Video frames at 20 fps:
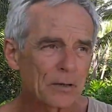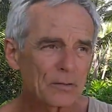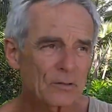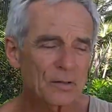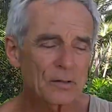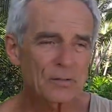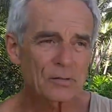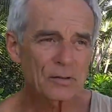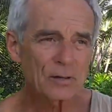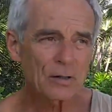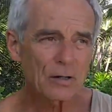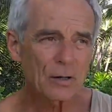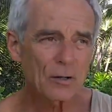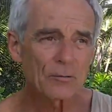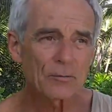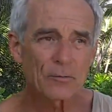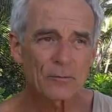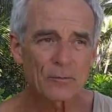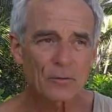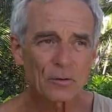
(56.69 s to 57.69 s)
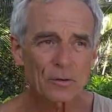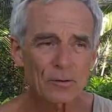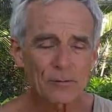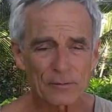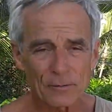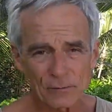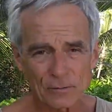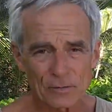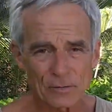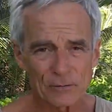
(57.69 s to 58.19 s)
dating over 40
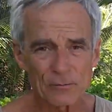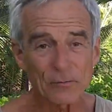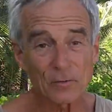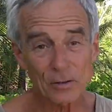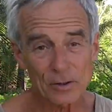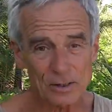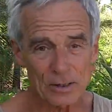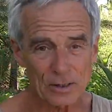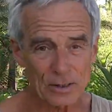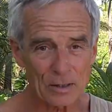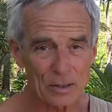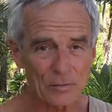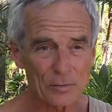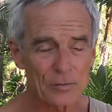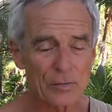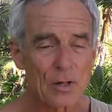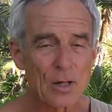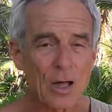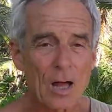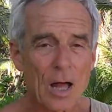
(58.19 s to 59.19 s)
years.